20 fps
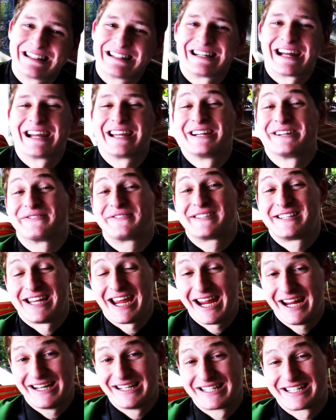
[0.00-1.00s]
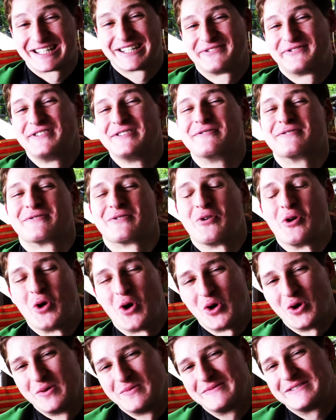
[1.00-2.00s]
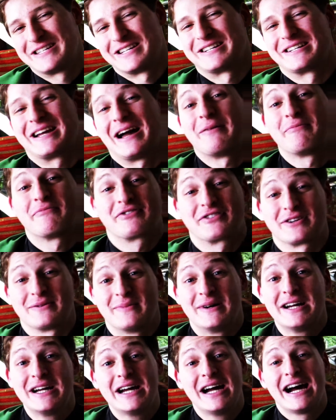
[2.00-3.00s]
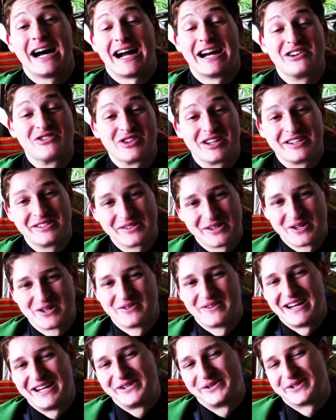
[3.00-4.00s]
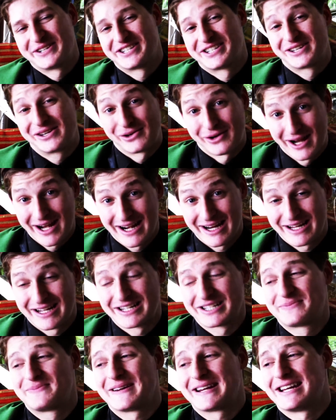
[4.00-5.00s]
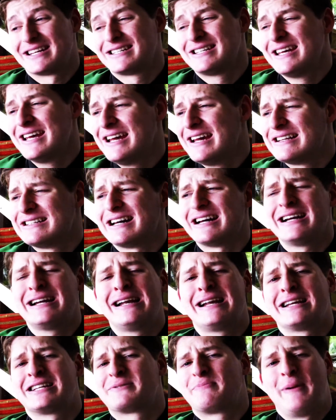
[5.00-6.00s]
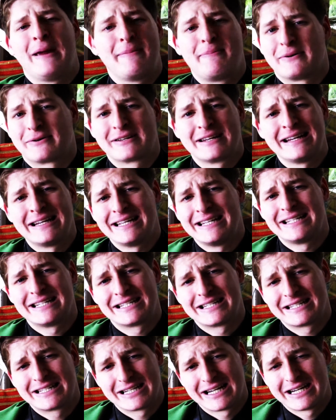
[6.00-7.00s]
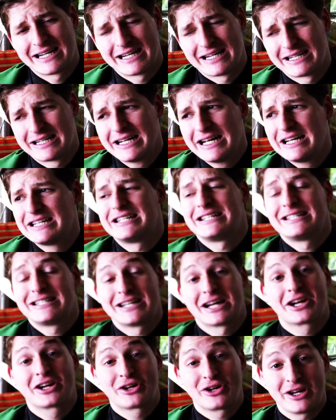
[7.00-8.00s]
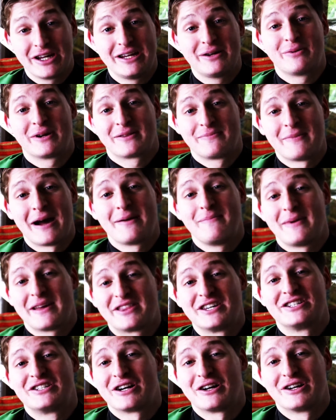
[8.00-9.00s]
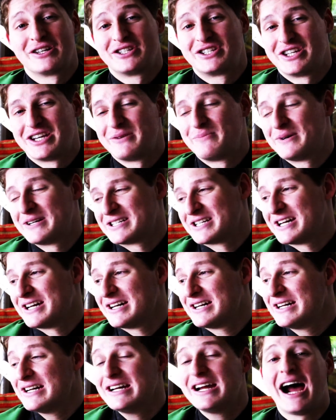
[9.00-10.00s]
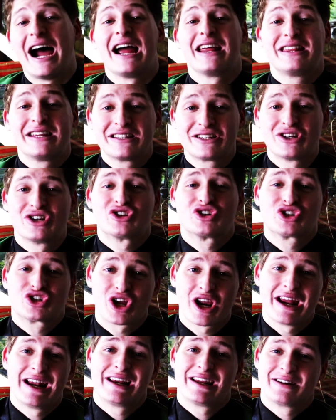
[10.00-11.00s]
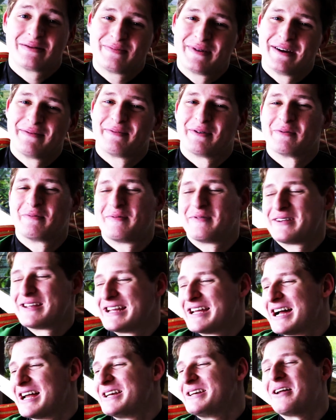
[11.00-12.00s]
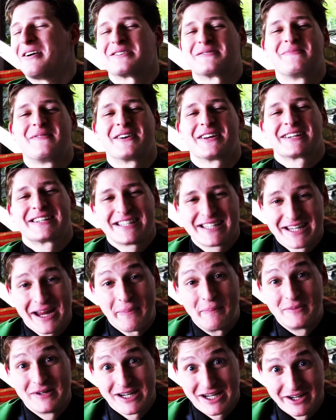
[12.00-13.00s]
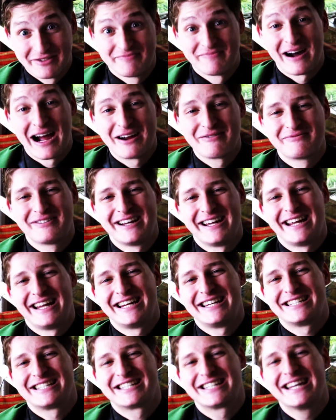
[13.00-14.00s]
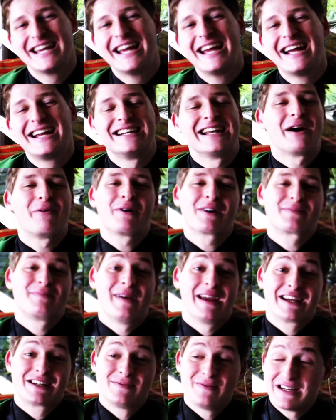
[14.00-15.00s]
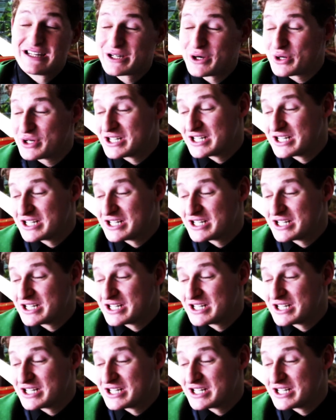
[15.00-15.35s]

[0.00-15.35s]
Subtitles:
that I have changed funeral homes and come from Ireland all the way to Australia is because the Irish people really didn't agree with my methodology, but I think the Australian people will be a lot more accepting of my ways. Now what makes me so